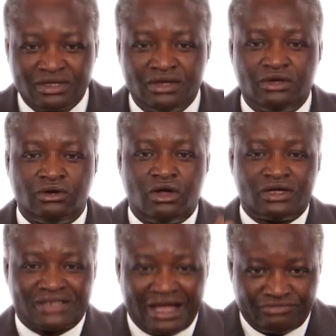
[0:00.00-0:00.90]
Their
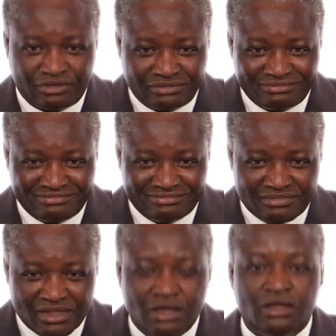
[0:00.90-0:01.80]
work, their
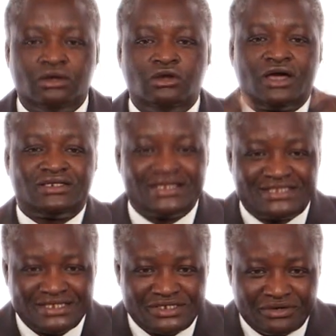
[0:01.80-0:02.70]
decisions, their
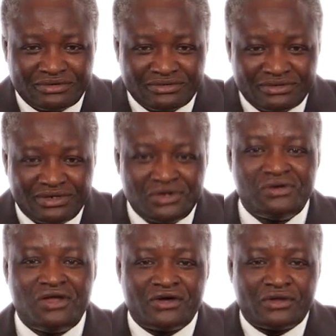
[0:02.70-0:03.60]
recommendations have
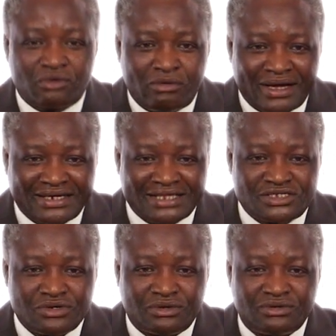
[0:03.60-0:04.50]
a daily
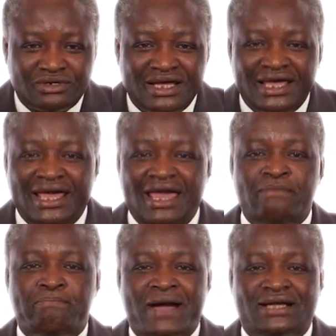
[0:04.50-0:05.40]
impact on what we do
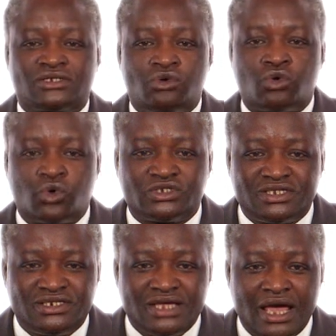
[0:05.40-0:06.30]
or want to
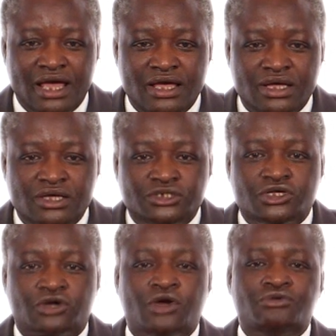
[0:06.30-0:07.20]
do in protected
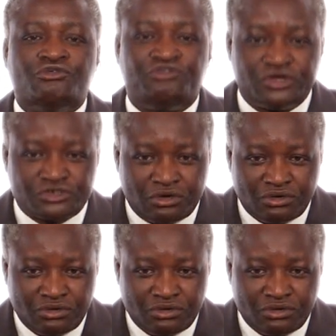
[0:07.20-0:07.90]
areas in Africa.